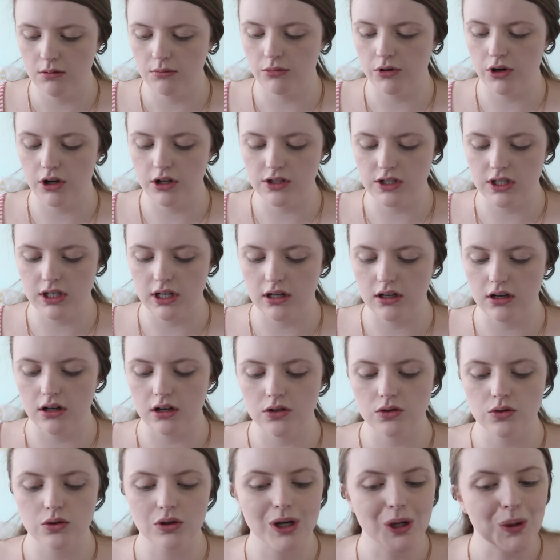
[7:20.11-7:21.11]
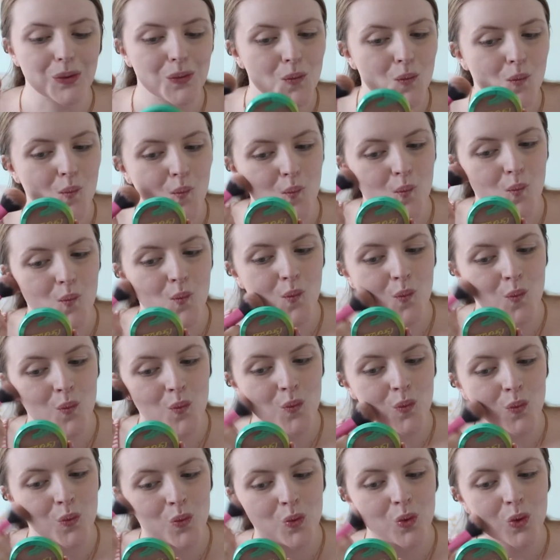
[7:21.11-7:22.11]
and contouring.
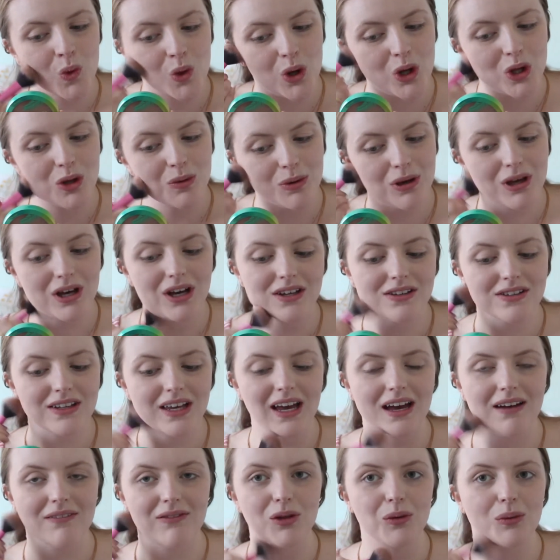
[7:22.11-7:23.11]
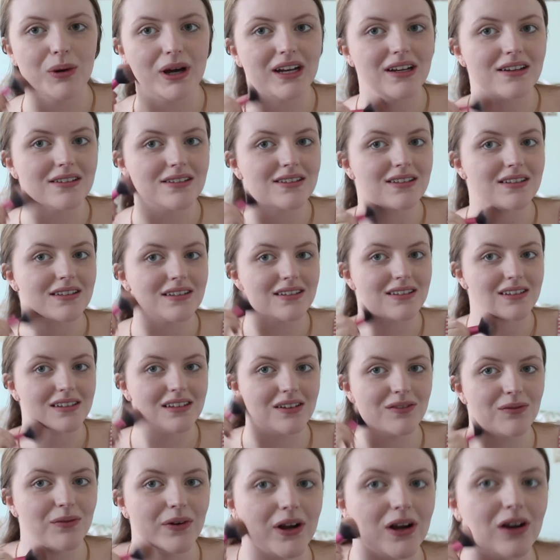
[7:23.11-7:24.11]
It's because I have the whitest,
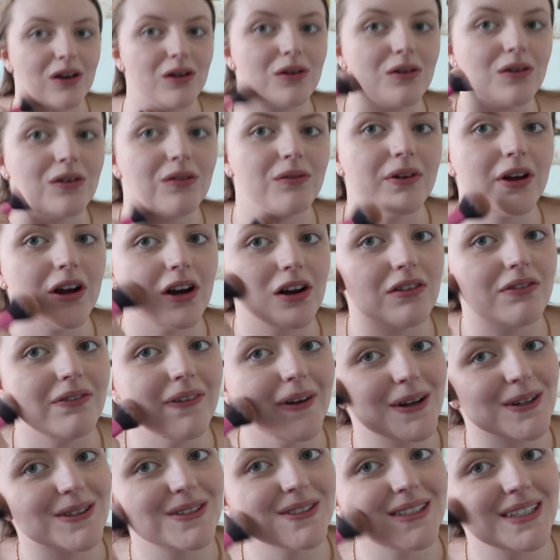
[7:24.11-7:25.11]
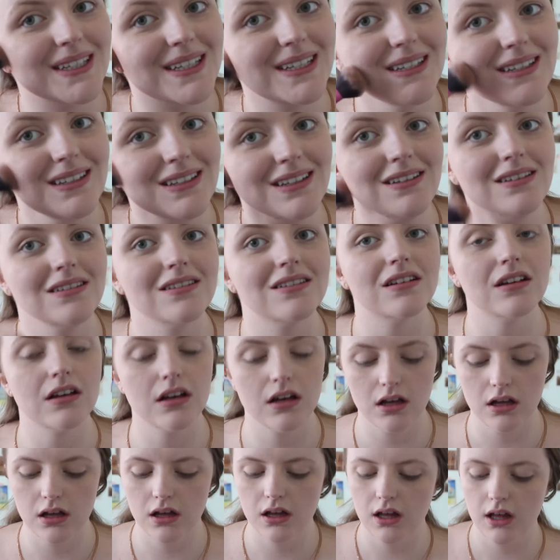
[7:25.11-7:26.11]
very, very fair skin,
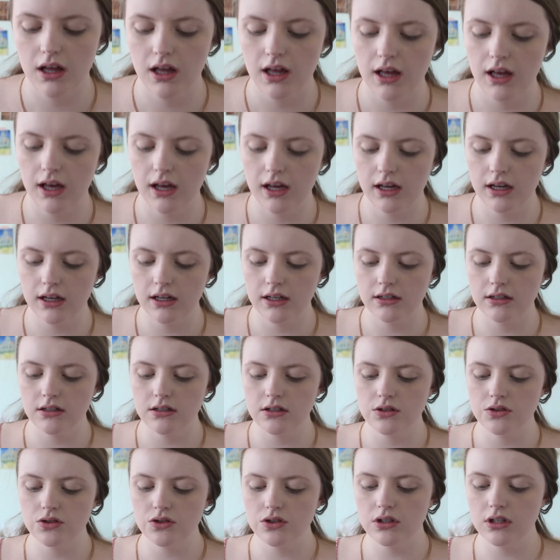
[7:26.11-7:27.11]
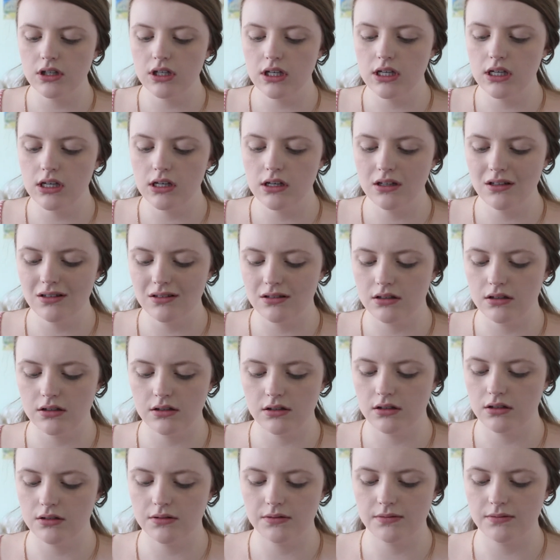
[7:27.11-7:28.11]
and usually,
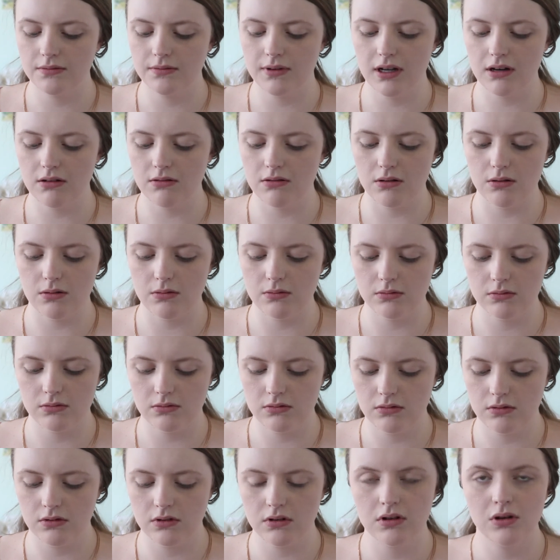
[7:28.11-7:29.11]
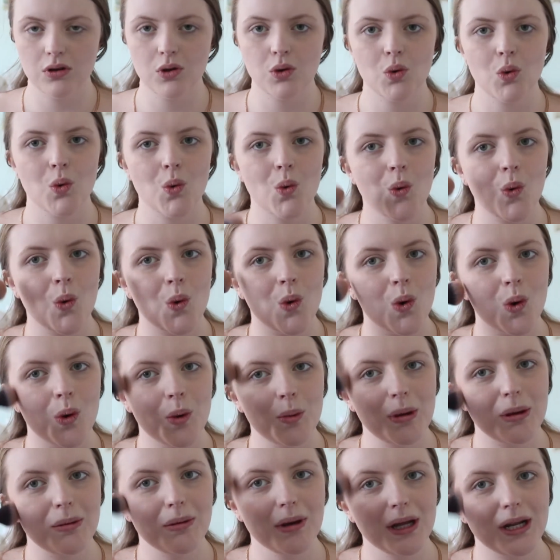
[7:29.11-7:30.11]
I don't know,
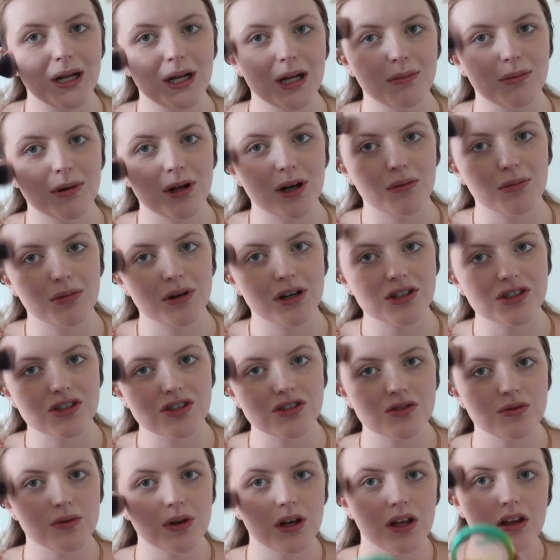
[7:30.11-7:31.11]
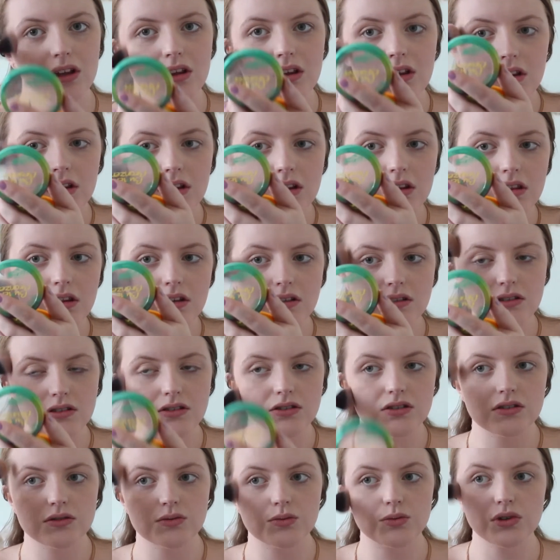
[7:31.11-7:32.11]
maybe I need a better brush as well. This
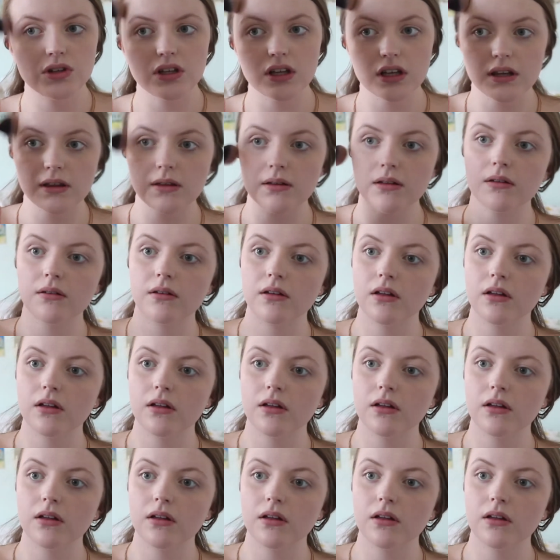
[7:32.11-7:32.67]
is just really